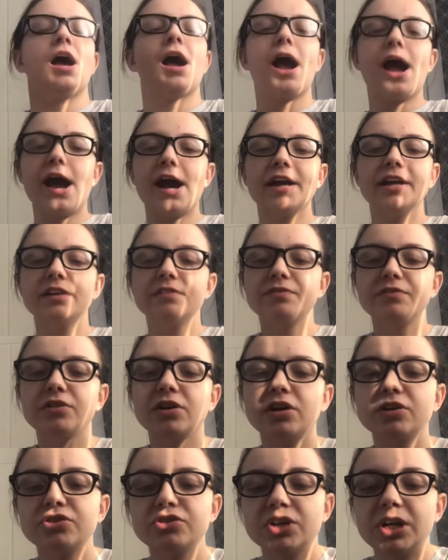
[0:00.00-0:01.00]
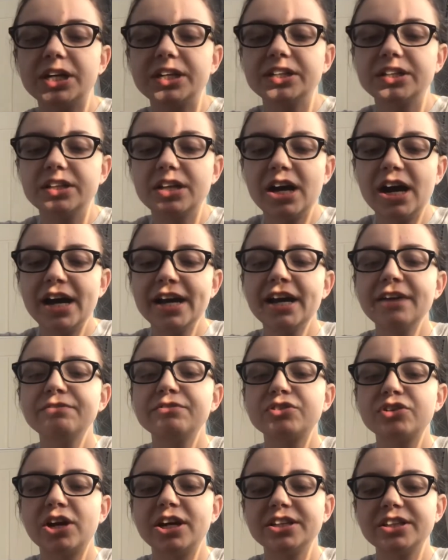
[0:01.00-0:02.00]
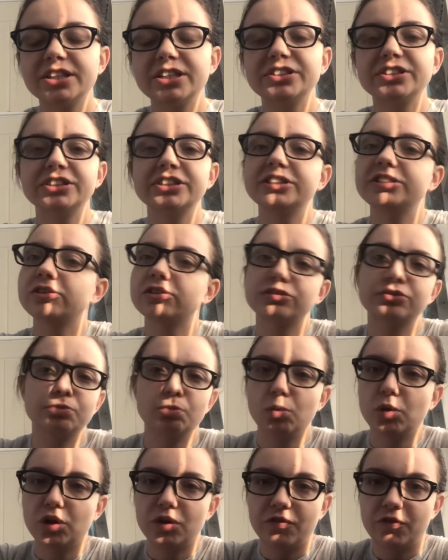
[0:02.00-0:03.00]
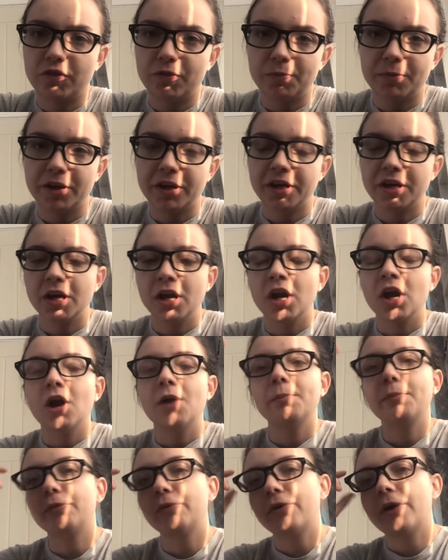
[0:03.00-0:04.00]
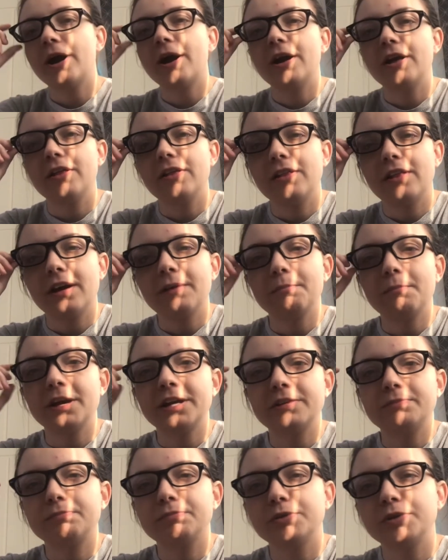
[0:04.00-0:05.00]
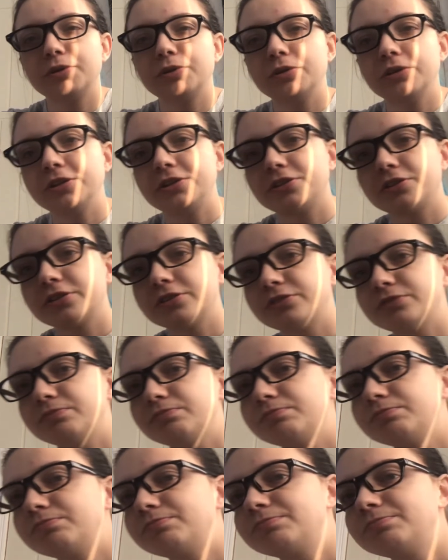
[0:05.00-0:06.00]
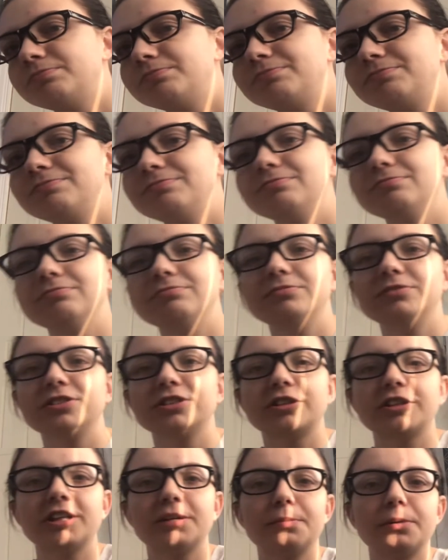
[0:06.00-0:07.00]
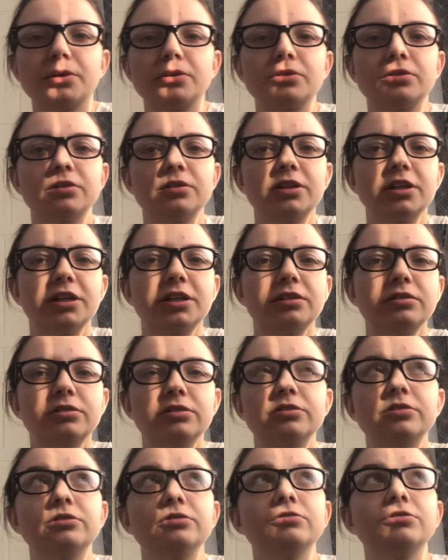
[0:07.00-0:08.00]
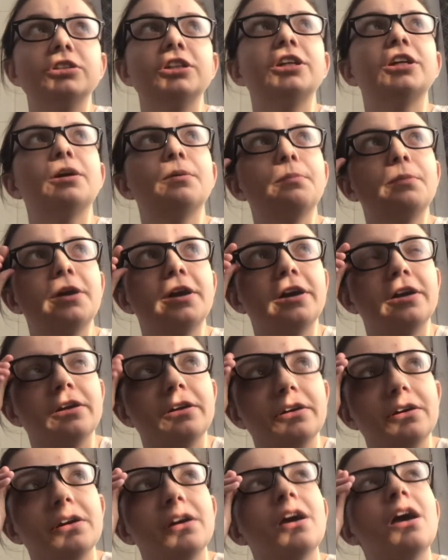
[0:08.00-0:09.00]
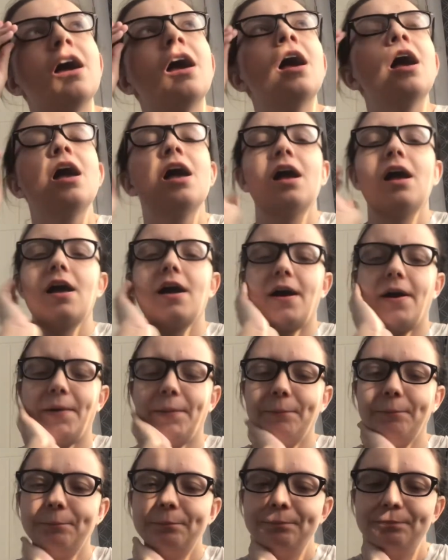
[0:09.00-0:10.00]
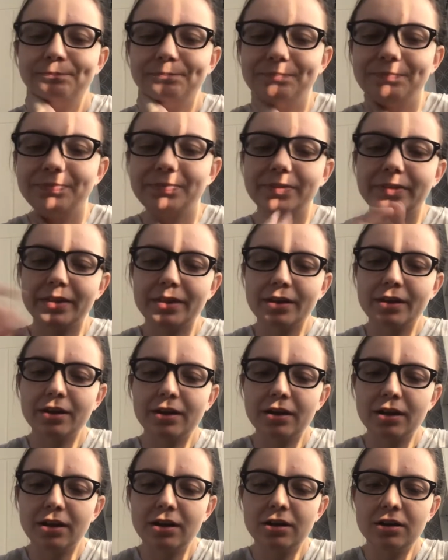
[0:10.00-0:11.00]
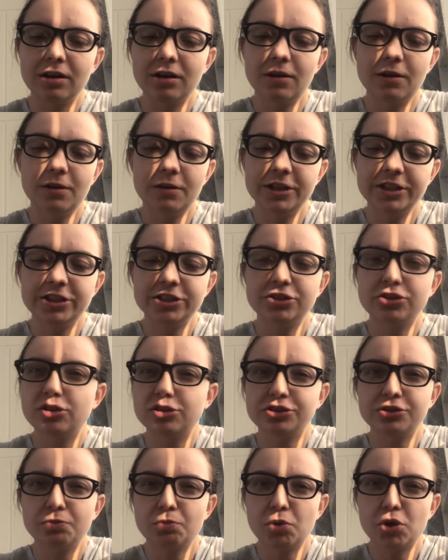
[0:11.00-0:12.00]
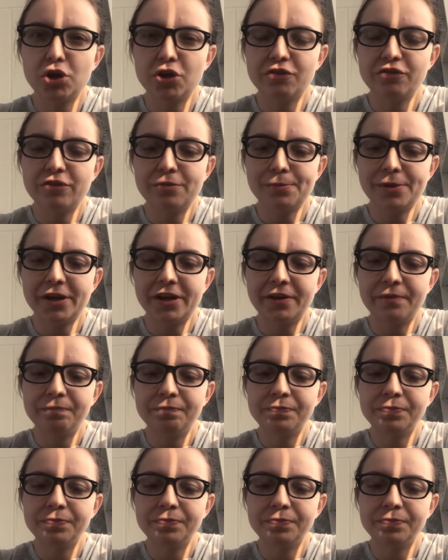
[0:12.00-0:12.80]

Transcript: I have tried this and it doesn't work for me, but that might purely just, sorry about the light, this is really a pain. It just doesn't work for me.